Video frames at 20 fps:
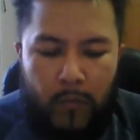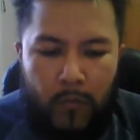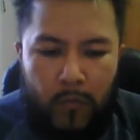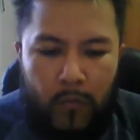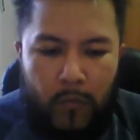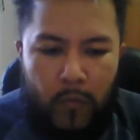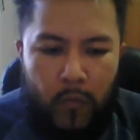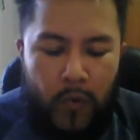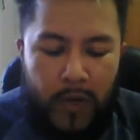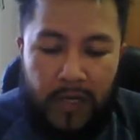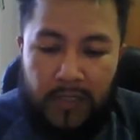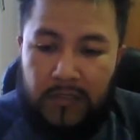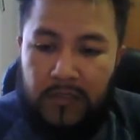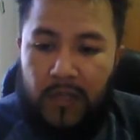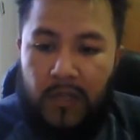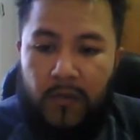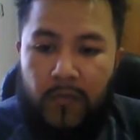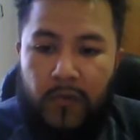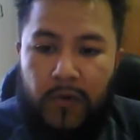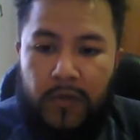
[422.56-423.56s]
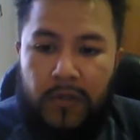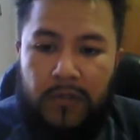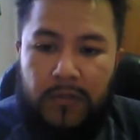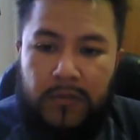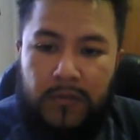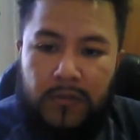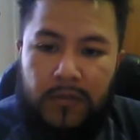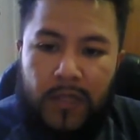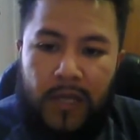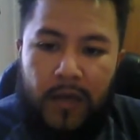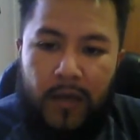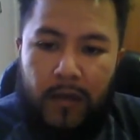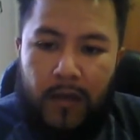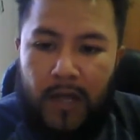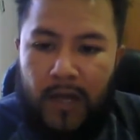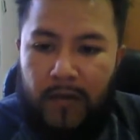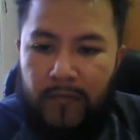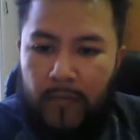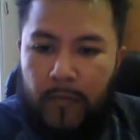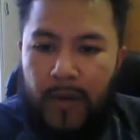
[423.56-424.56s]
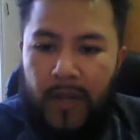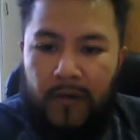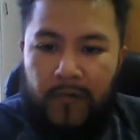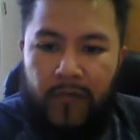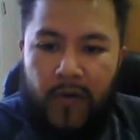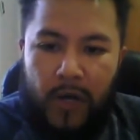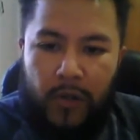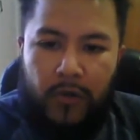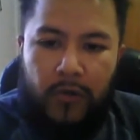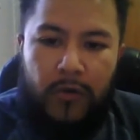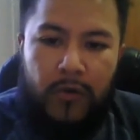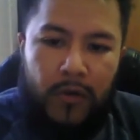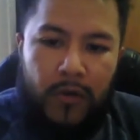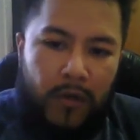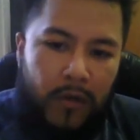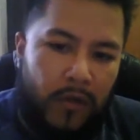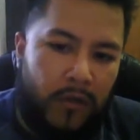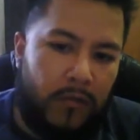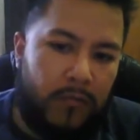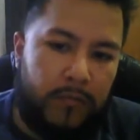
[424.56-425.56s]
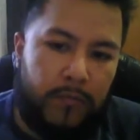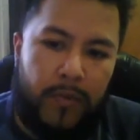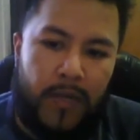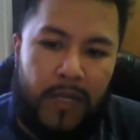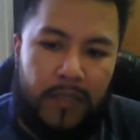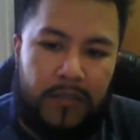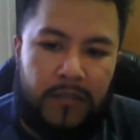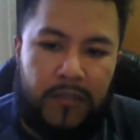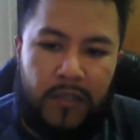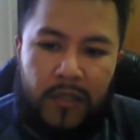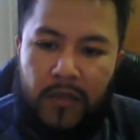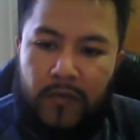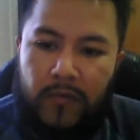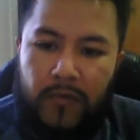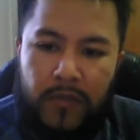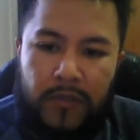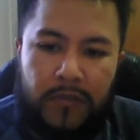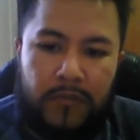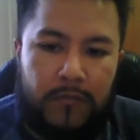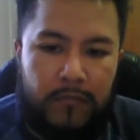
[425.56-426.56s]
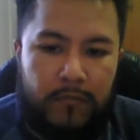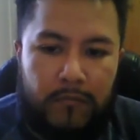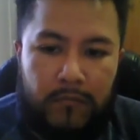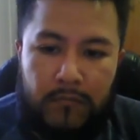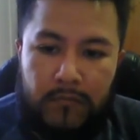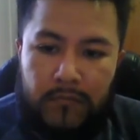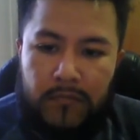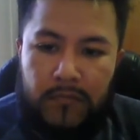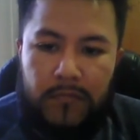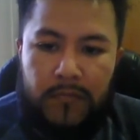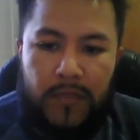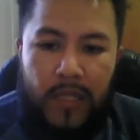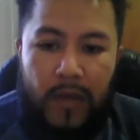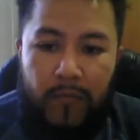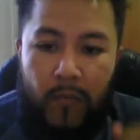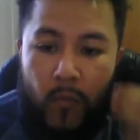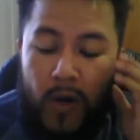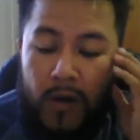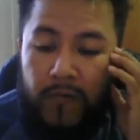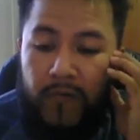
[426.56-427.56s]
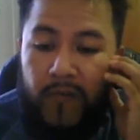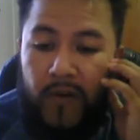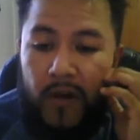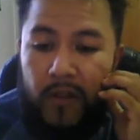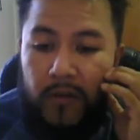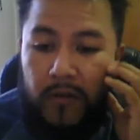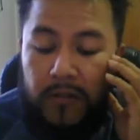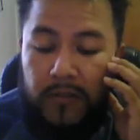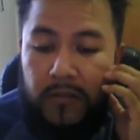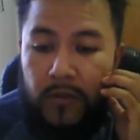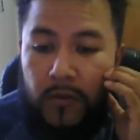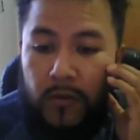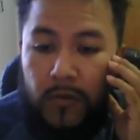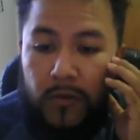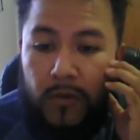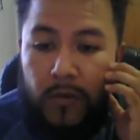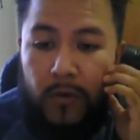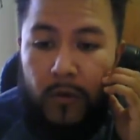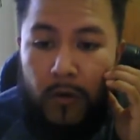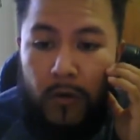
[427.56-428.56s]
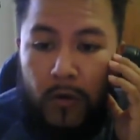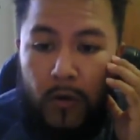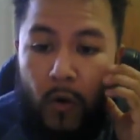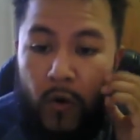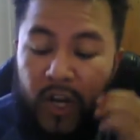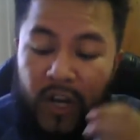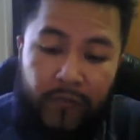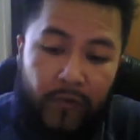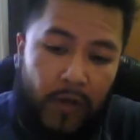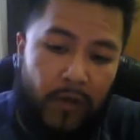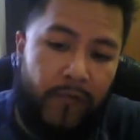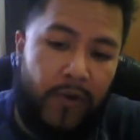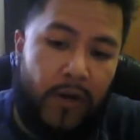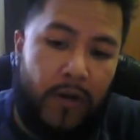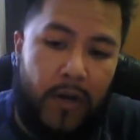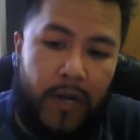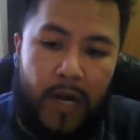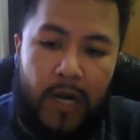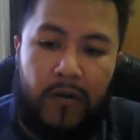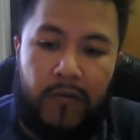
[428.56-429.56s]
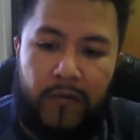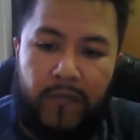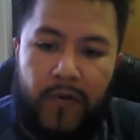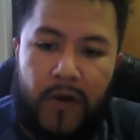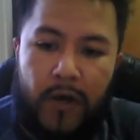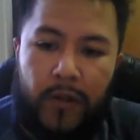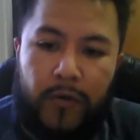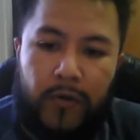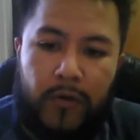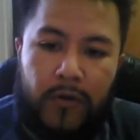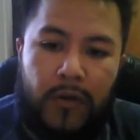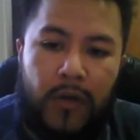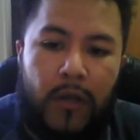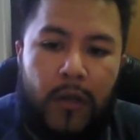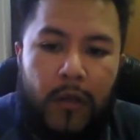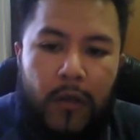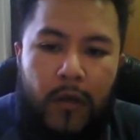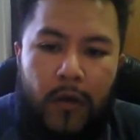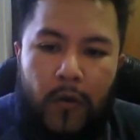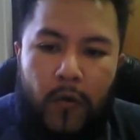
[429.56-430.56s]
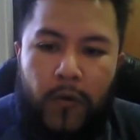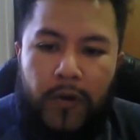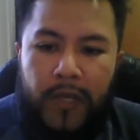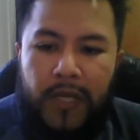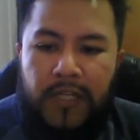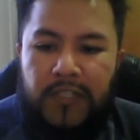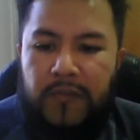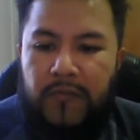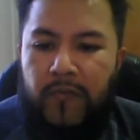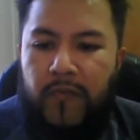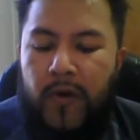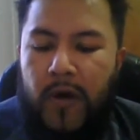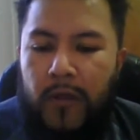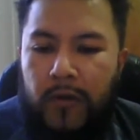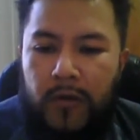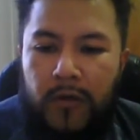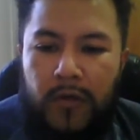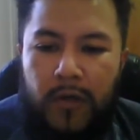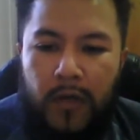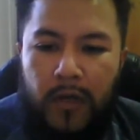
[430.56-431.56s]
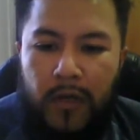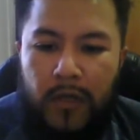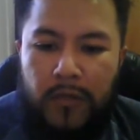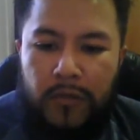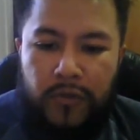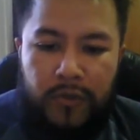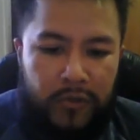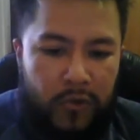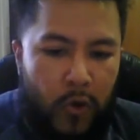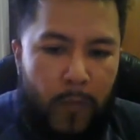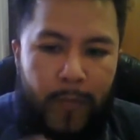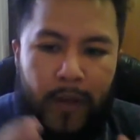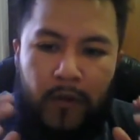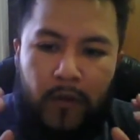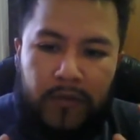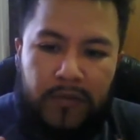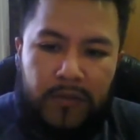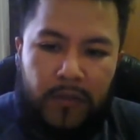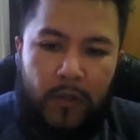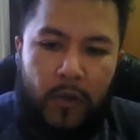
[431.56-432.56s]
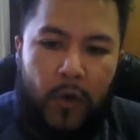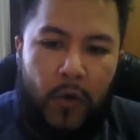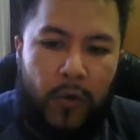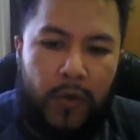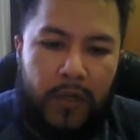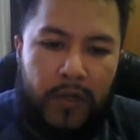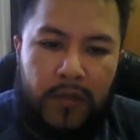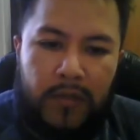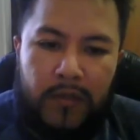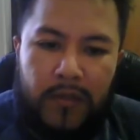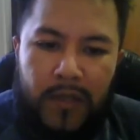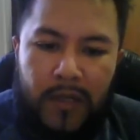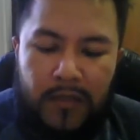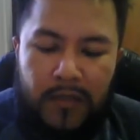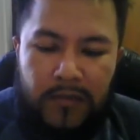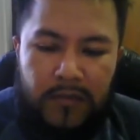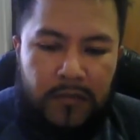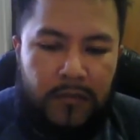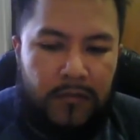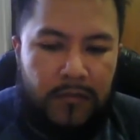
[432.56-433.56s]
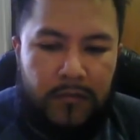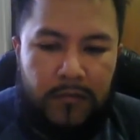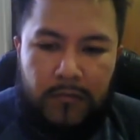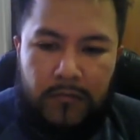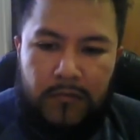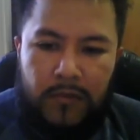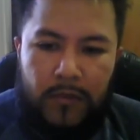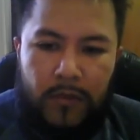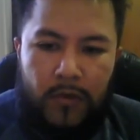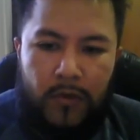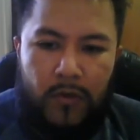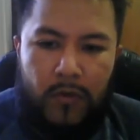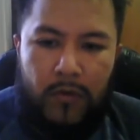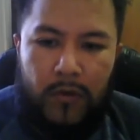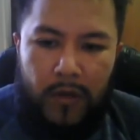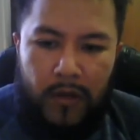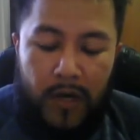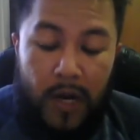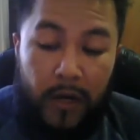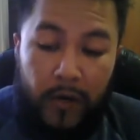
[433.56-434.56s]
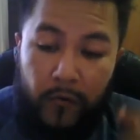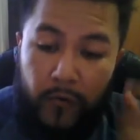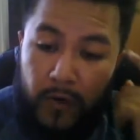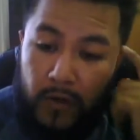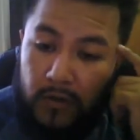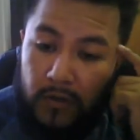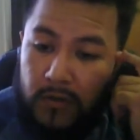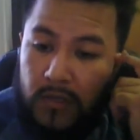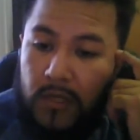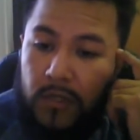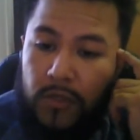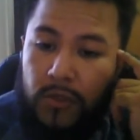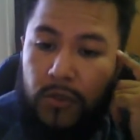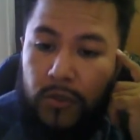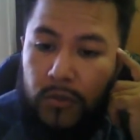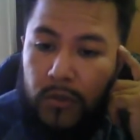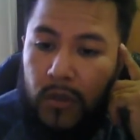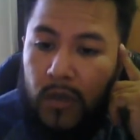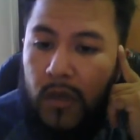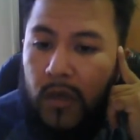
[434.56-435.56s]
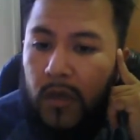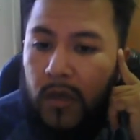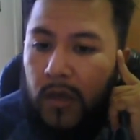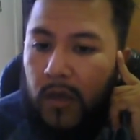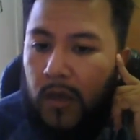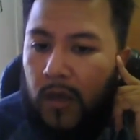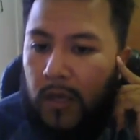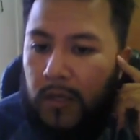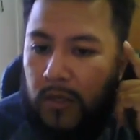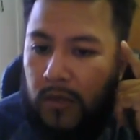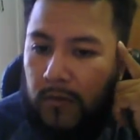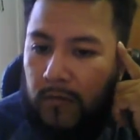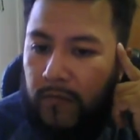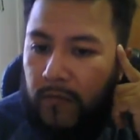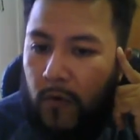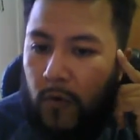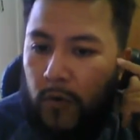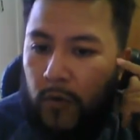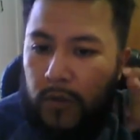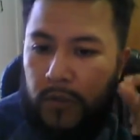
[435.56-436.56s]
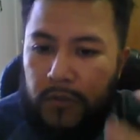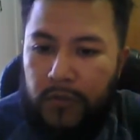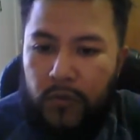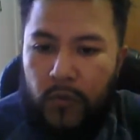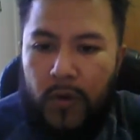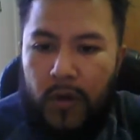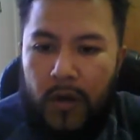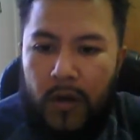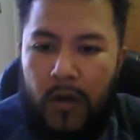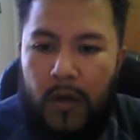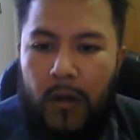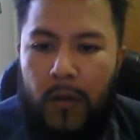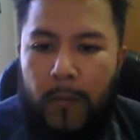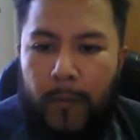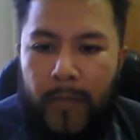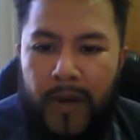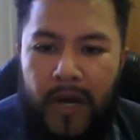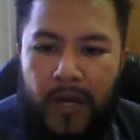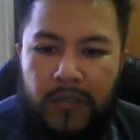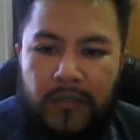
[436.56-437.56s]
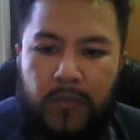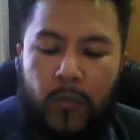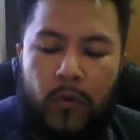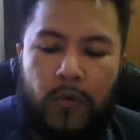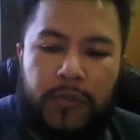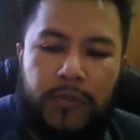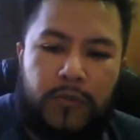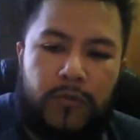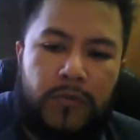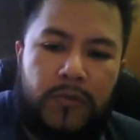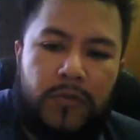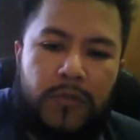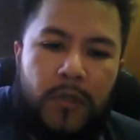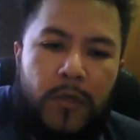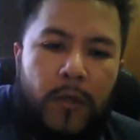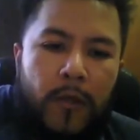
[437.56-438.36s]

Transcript: white celebrities that have a black father, and there are black celebrities that have a white father. So, or even an Arab father or an Asian father, and just going by looks alone, and that's just inaccurate, and you can fall into biased emotions,